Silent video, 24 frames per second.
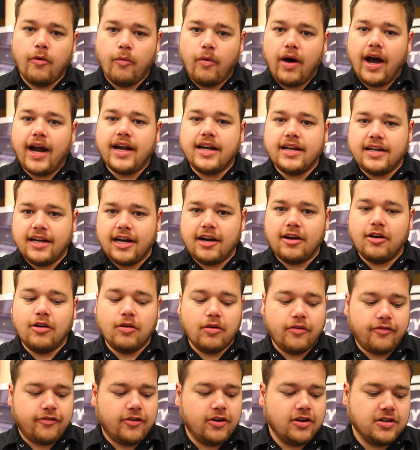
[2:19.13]
Wide and
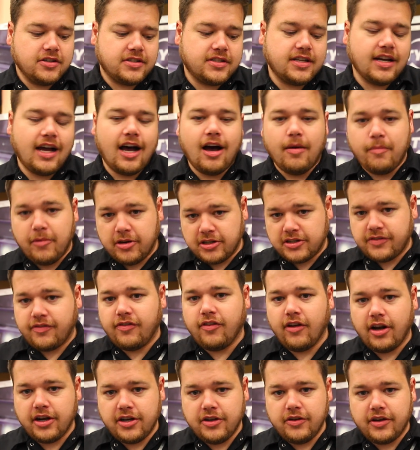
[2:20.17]
narrow refers to how much
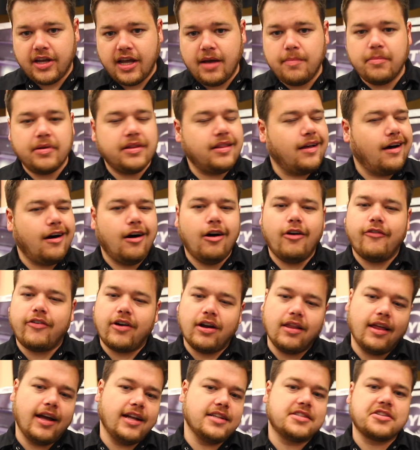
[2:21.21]
flood you get, but all of
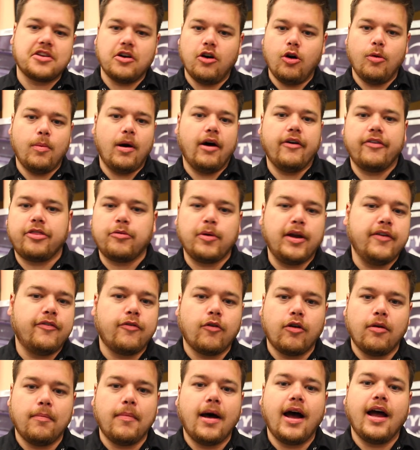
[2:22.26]
our lights go about three,
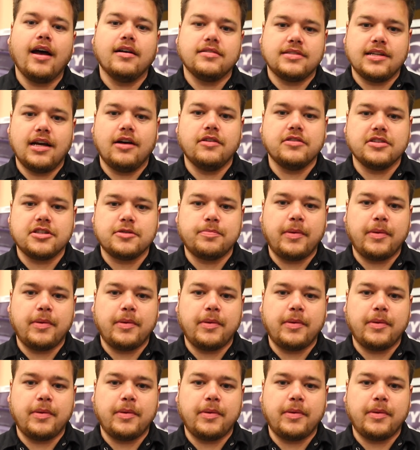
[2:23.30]
four miles out in